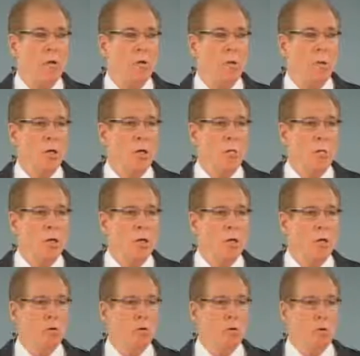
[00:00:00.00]
to be
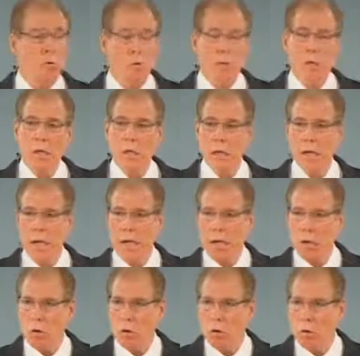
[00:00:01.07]
obedient to authority in
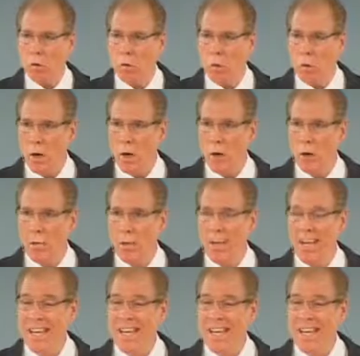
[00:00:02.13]
that earthly realm,